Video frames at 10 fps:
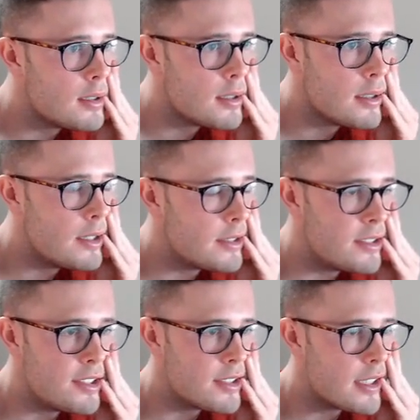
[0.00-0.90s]
this is
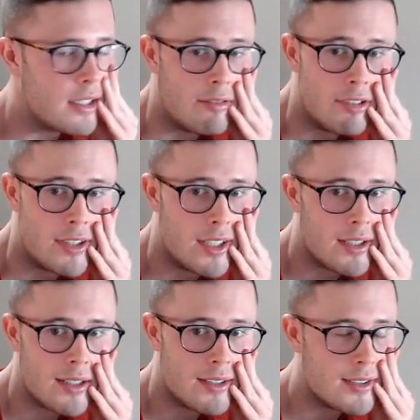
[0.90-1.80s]
just getting
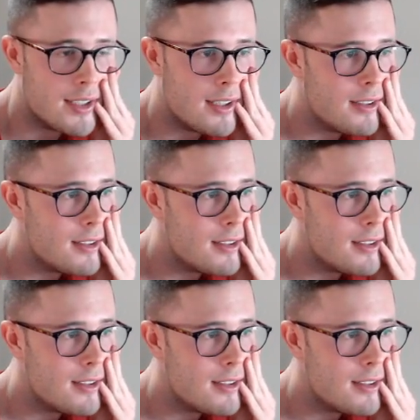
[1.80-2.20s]
ridiculous now.